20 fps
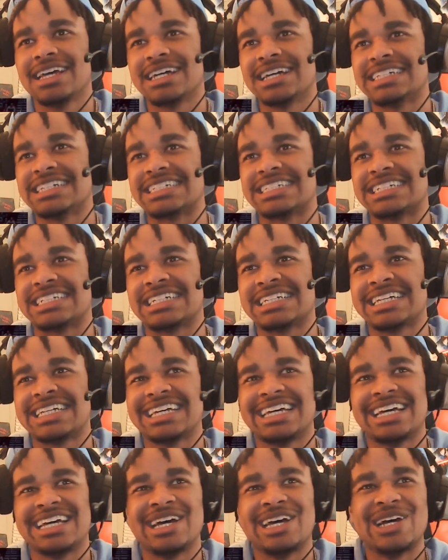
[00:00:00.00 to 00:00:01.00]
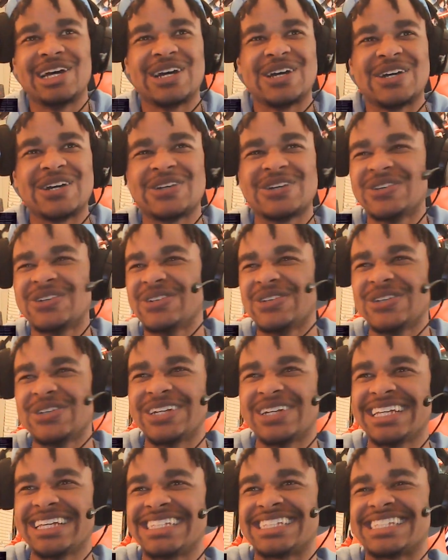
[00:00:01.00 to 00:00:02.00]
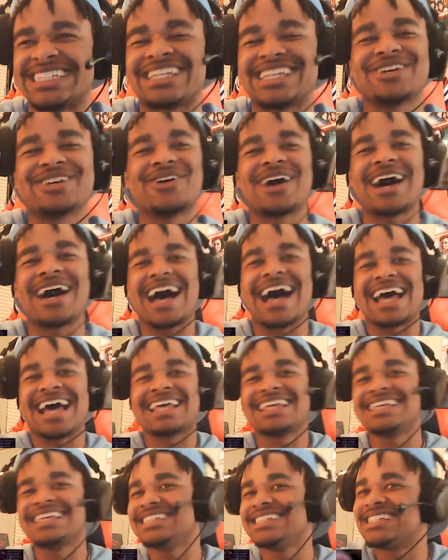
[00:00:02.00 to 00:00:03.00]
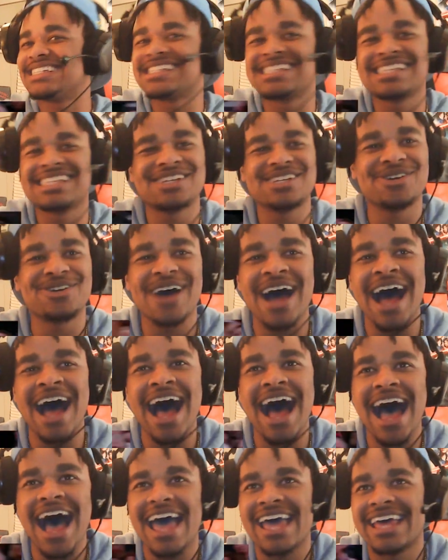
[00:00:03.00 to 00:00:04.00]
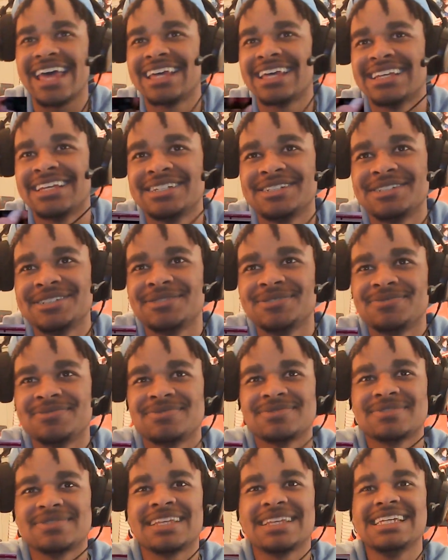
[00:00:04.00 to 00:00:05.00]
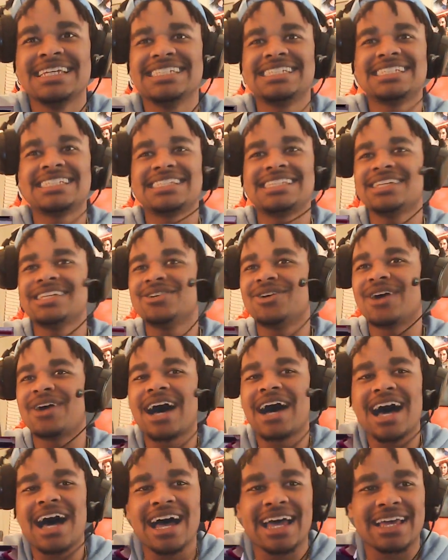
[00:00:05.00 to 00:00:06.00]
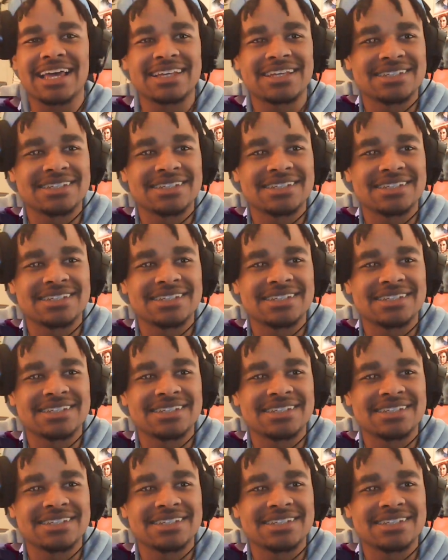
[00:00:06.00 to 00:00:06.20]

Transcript: Ugh. Ooh, he's still hot. He's still hot. He's still hot.